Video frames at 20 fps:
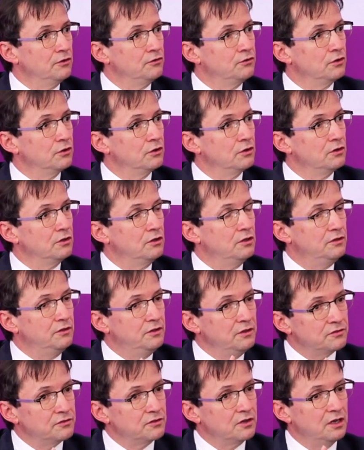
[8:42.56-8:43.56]
So
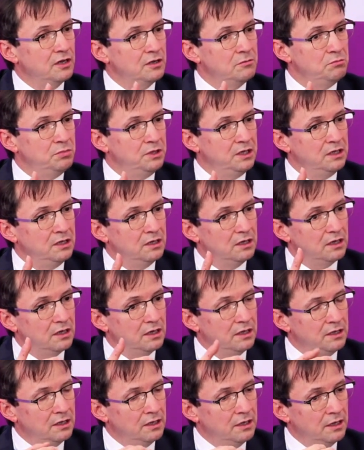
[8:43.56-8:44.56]
this can be
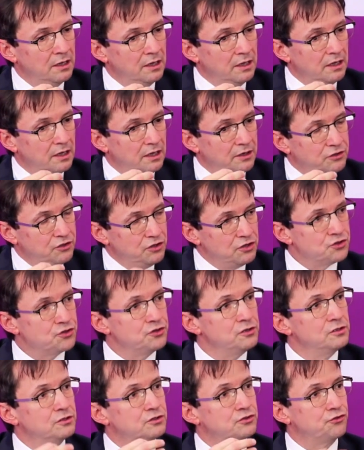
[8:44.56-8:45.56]
an
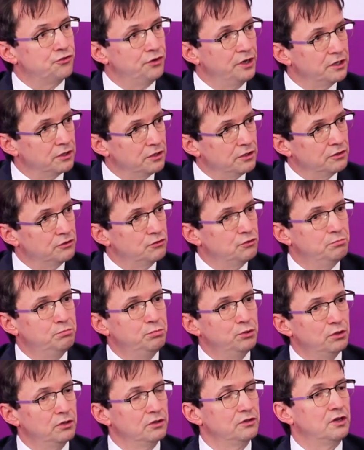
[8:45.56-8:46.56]
additional trigger to
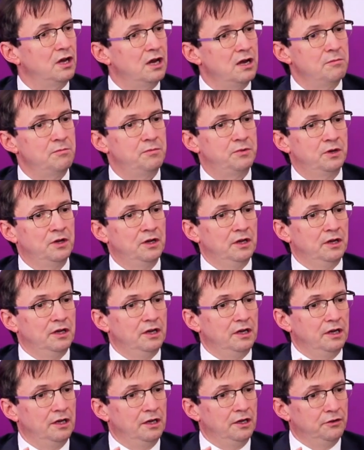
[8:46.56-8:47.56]
build up
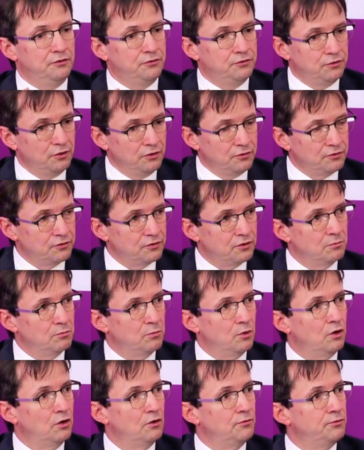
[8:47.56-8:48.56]
a system
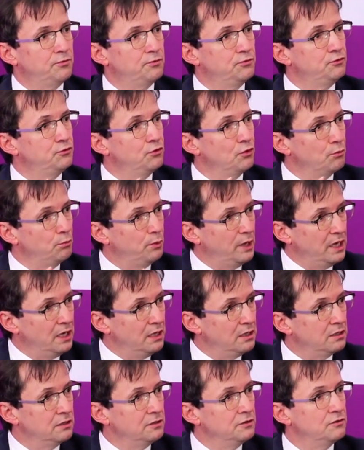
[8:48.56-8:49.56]
of
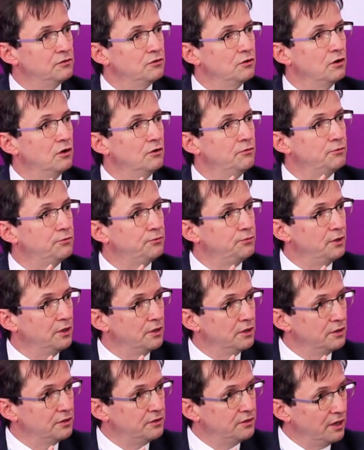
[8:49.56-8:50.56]
surveillance, of
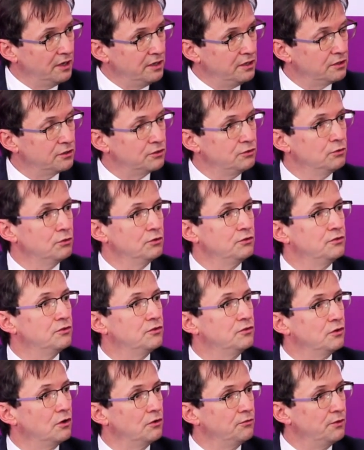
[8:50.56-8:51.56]

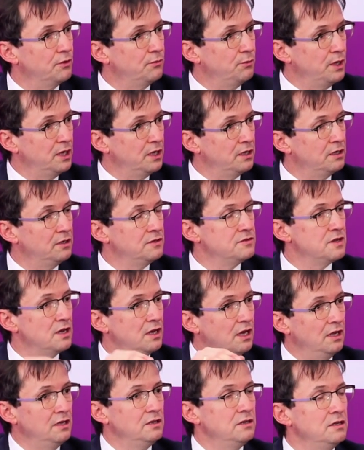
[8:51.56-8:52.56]
diagnosis, of awareness
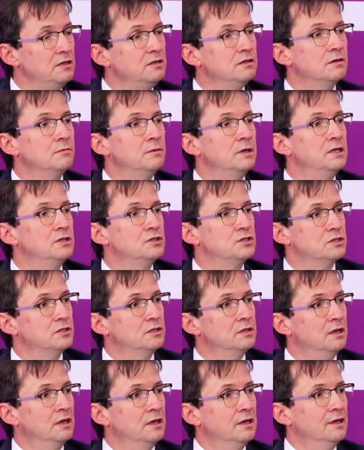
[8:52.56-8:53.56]
and
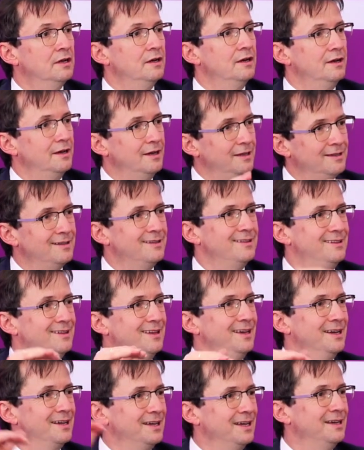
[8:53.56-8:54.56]
intervention. And
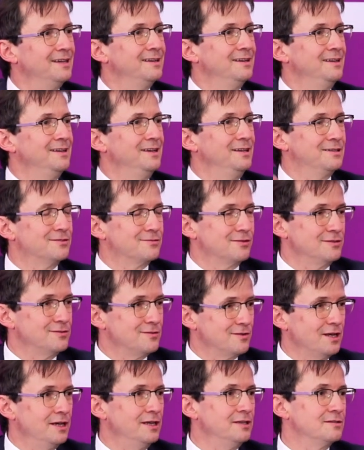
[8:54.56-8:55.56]
again, it
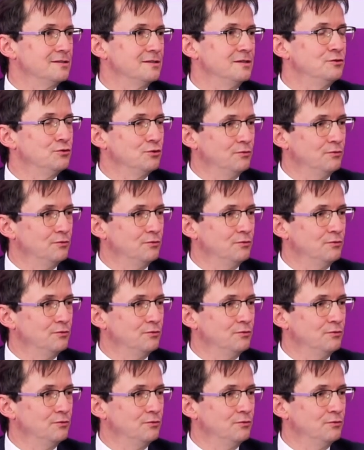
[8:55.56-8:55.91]
translates into